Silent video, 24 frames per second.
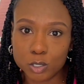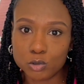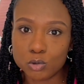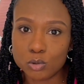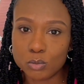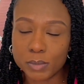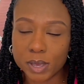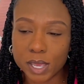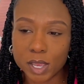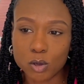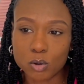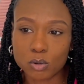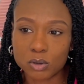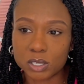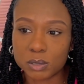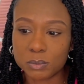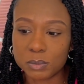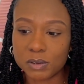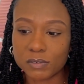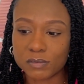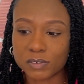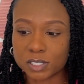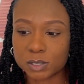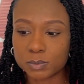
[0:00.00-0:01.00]
you may only be
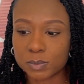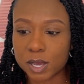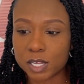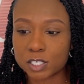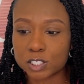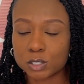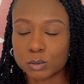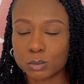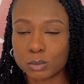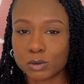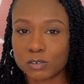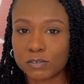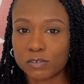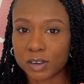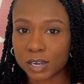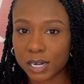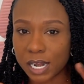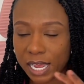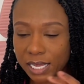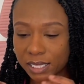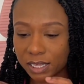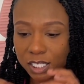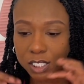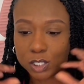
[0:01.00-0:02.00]
responsible for
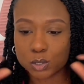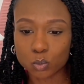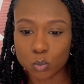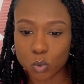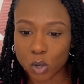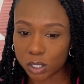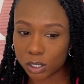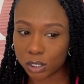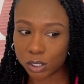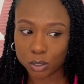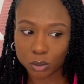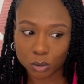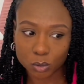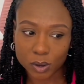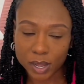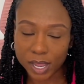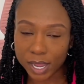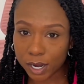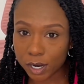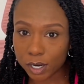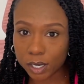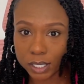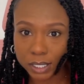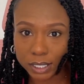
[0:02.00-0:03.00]
like this one little
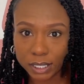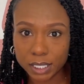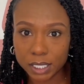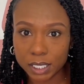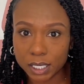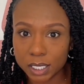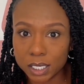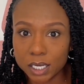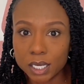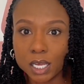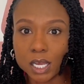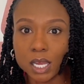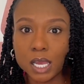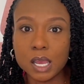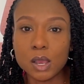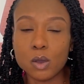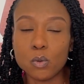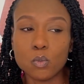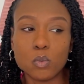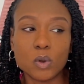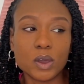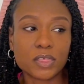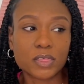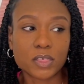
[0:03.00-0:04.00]
area.
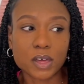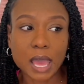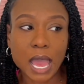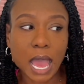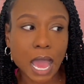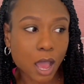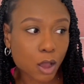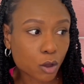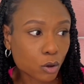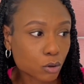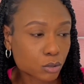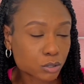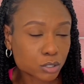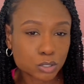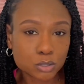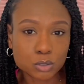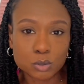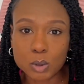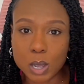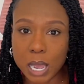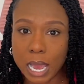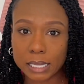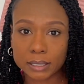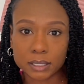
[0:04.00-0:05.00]
With a house, you
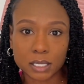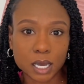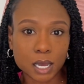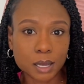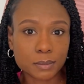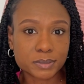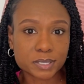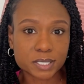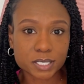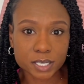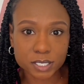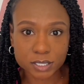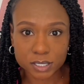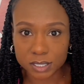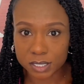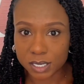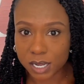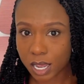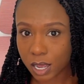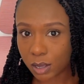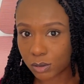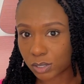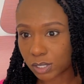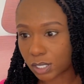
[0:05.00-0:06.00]
got the upstairs, the
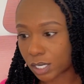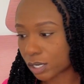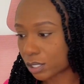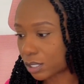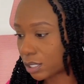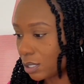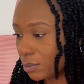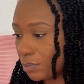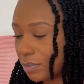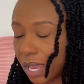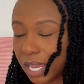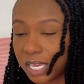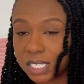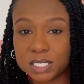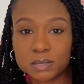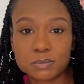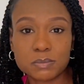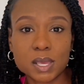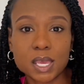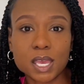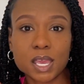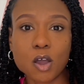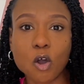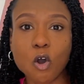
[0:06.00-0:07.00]
downstairs, the
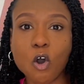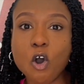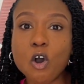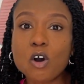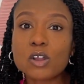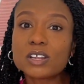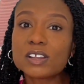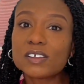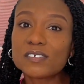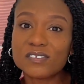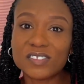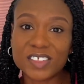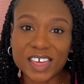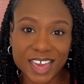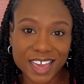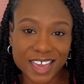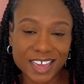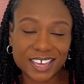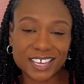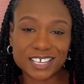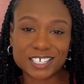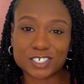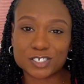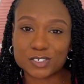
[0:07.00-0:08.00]
basement. All of
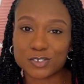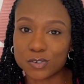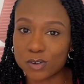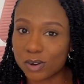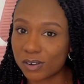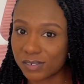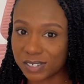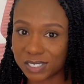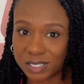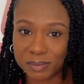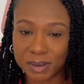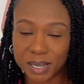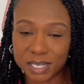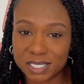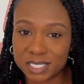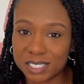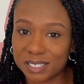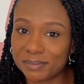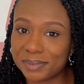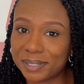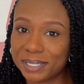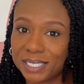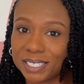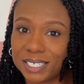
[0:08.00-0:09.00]
that is your
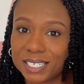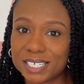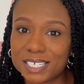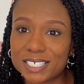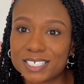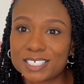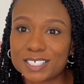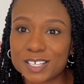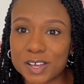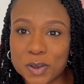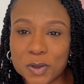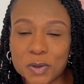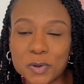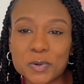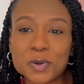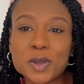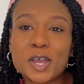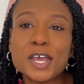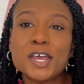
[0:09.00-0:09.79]
responsibility. So